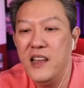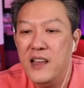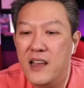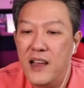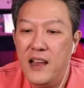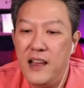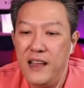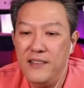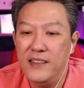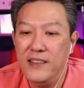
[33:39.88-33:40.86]
at
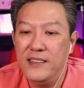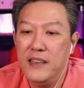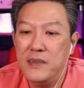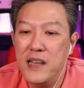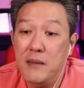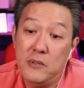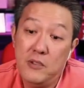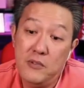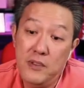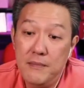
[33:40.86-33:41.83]
the same time? So
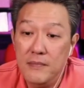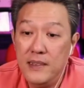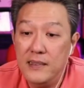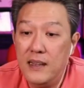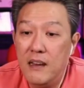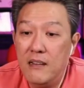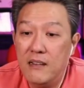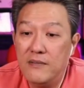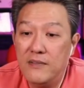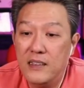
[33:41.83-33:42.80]
yeah, there's a lot of
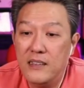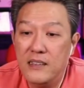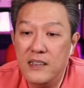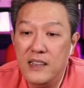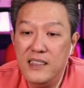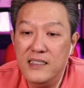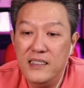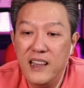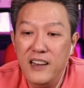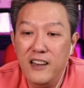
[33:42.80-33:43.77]
things
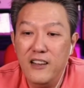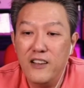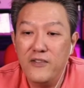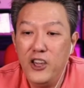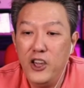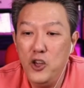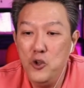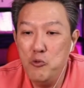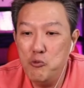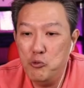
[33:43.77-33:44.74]
and a lot of
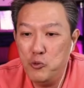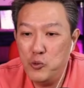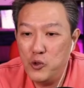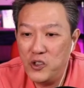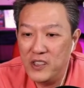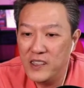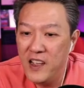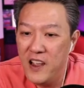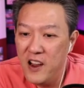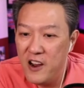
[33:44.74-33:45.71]
cues.
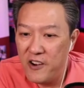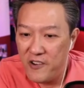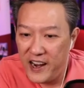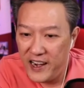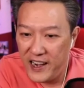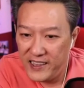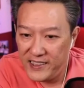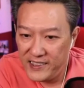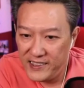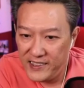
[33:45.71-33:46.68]
Right, let's
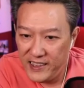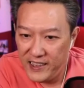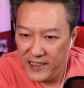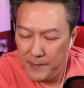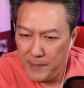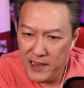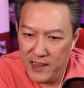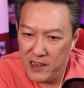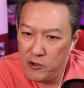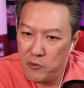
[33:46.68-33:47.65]
see. Mindy,
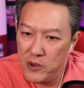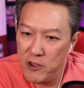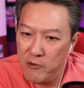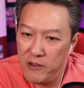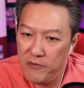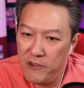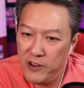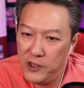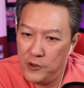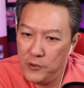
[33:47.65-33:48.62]
I don't know what you're
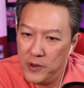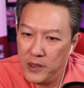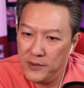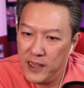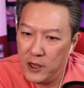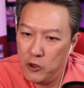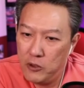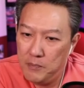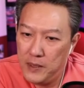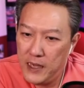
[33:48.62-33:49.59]
referring to when you say could
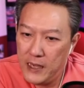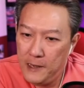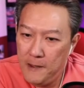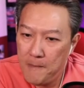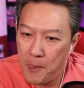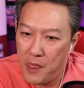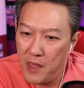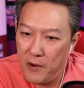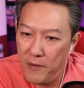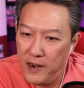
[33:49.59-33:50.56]
be.
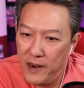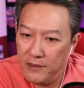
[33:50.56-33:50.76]
All right.